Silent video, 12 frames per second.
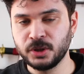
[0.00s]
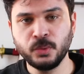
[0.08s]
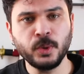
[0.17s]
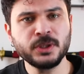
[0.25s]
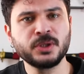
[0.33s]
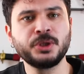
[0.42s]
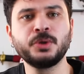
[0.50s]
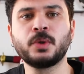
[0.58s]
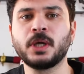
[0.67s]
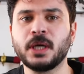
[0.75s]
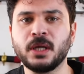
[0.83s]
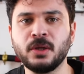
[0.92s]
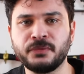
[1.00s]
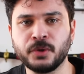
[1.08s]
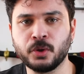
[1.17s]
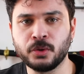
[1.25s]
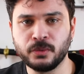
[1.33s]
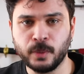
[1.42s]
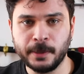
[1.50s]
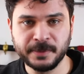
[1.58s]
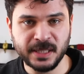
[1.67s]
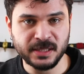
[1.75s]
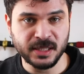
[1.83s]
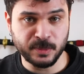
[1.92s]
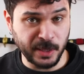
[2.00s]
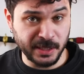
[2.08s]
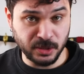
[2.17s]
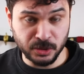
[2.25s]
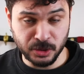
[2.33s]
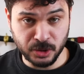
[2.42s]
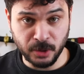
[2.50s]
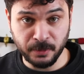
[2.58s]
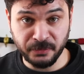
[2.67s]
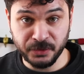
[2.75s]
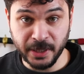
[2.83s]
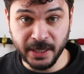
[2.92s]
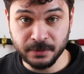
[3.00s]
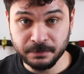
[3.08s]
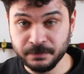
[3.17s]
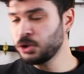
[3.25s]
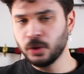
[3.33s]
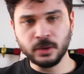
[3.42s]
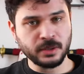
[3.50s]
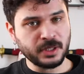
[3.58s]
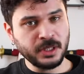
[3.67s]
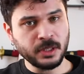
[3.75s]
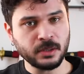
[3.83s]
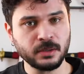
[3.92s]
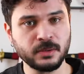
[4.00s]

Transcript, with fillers: You want the U R L of your current website displayed on the top of your head? Sure, here,